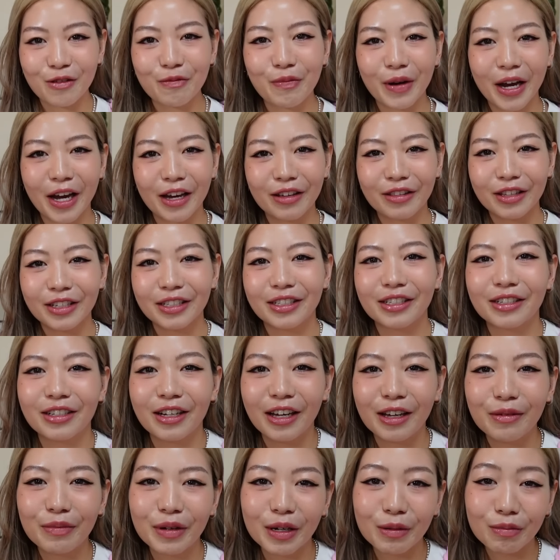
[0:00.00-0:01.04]
of buying this
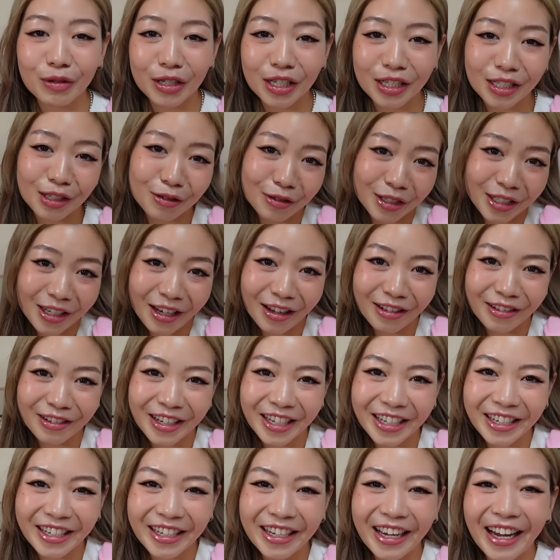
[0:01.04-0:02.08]
today, but because it was Hello
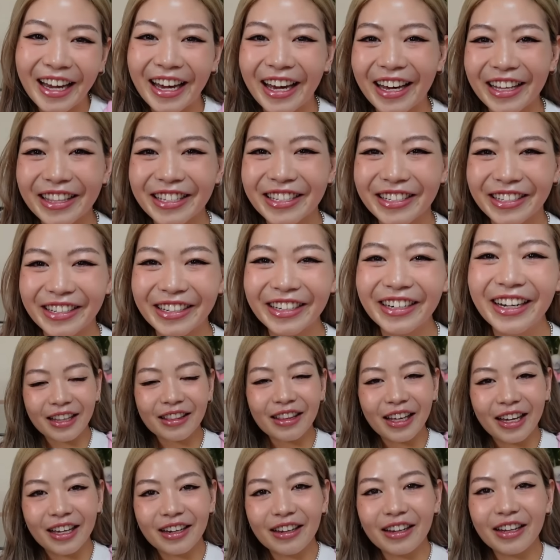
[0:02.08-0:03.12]
Kitty, I had to.
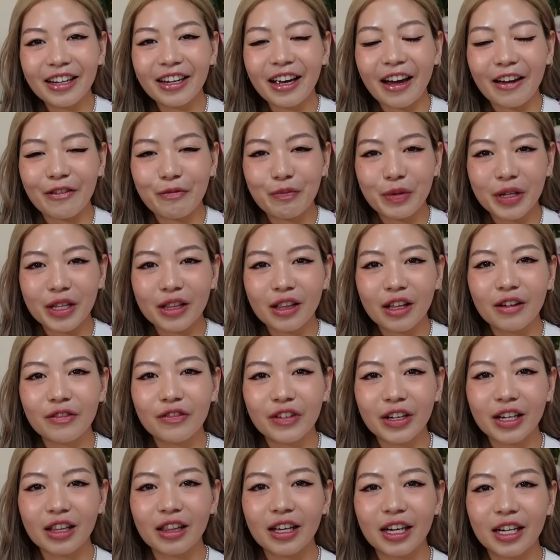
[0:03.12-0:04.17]
And lately I've been
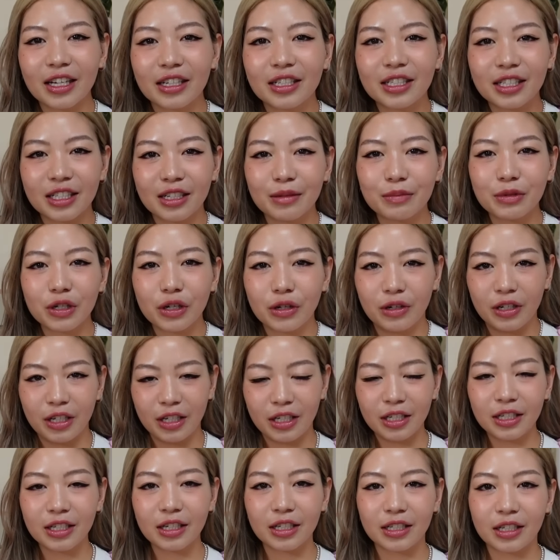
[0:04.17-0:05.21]
loving like zipped
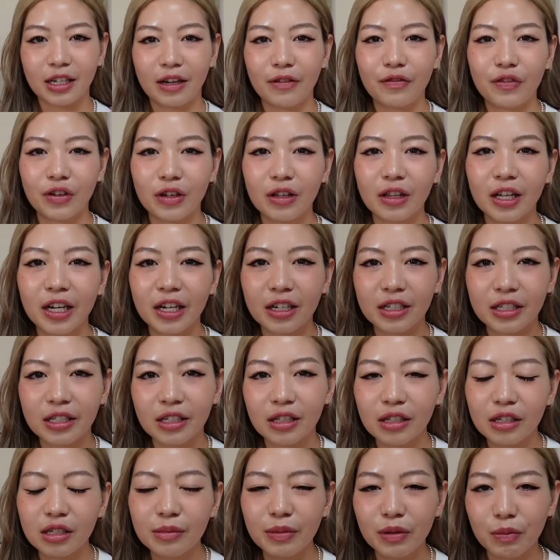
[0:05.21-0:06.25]
hoodies because I feel like it's
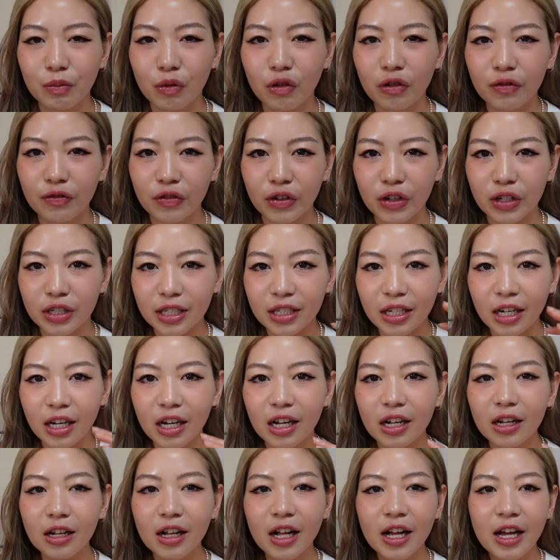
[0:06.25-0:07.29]
a little bit more
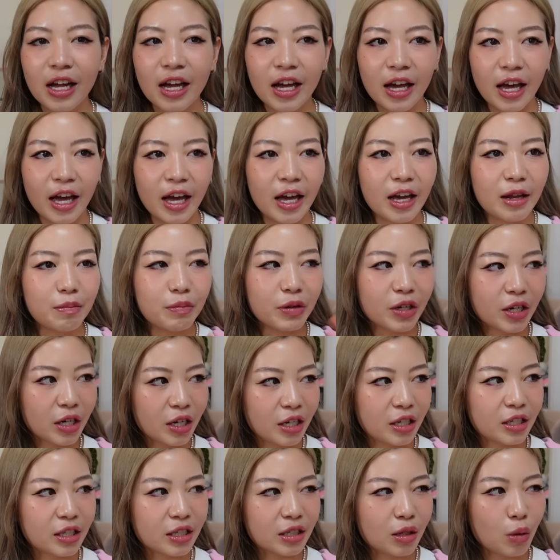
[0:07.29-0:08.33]
versatile, and
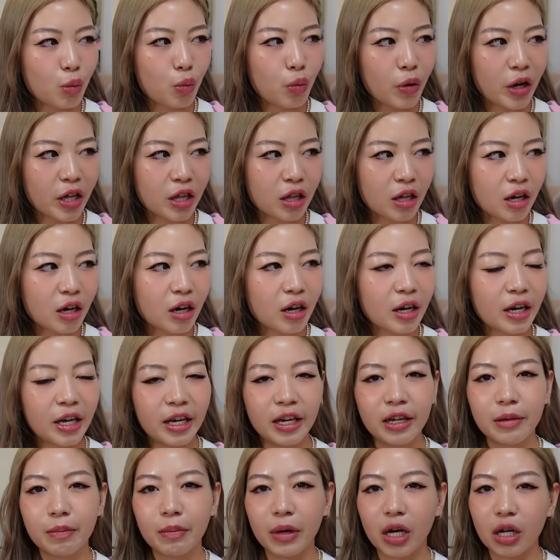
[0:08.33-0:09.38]
because the weather
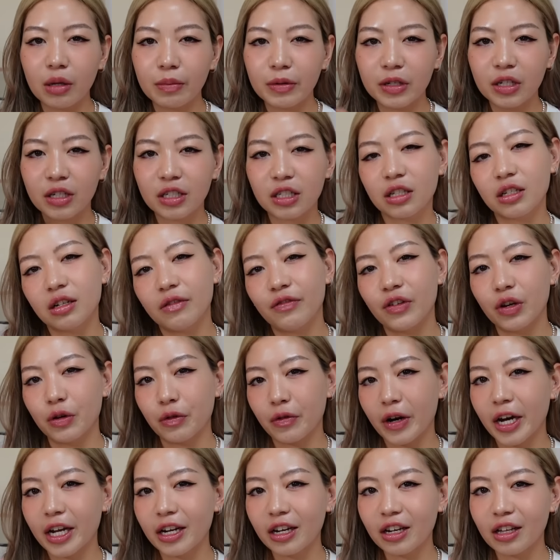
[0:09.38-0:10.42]
in Melbourne is sort of
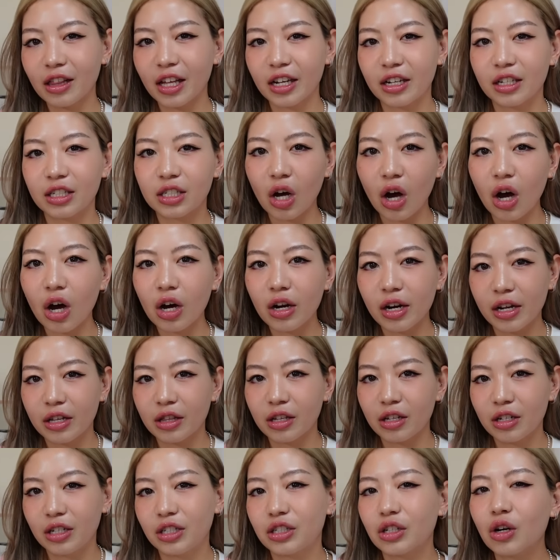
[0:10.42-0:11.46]
erratic, like it's hot and
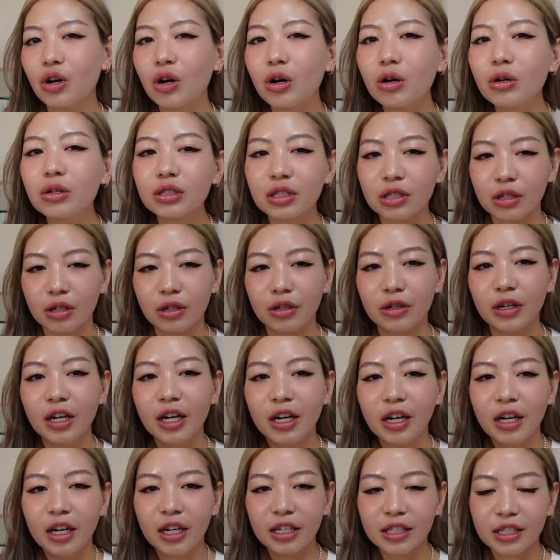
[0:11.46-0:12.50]
then it's cold, so
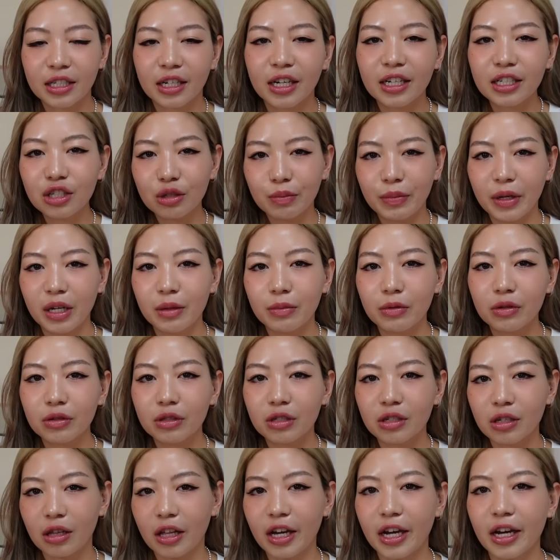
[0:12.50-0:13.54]
it's nice to be able
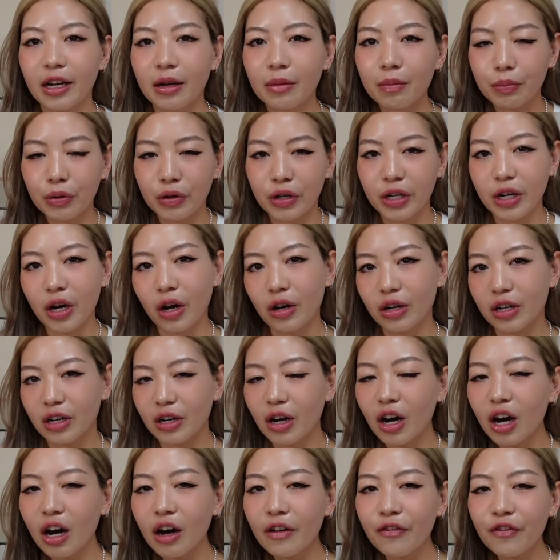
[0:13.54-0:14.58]
to like put it on and
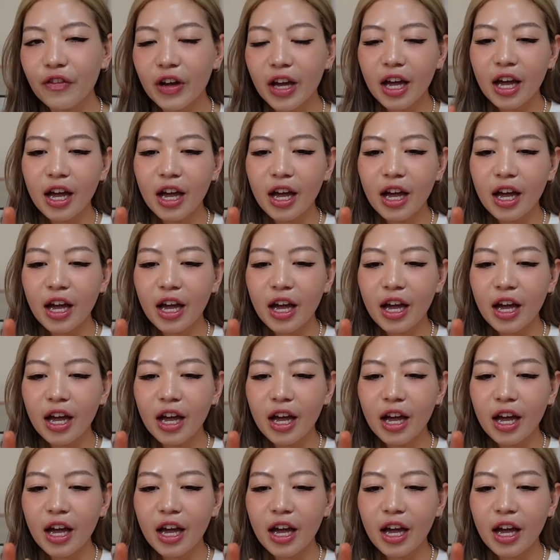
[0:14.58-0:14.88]
off.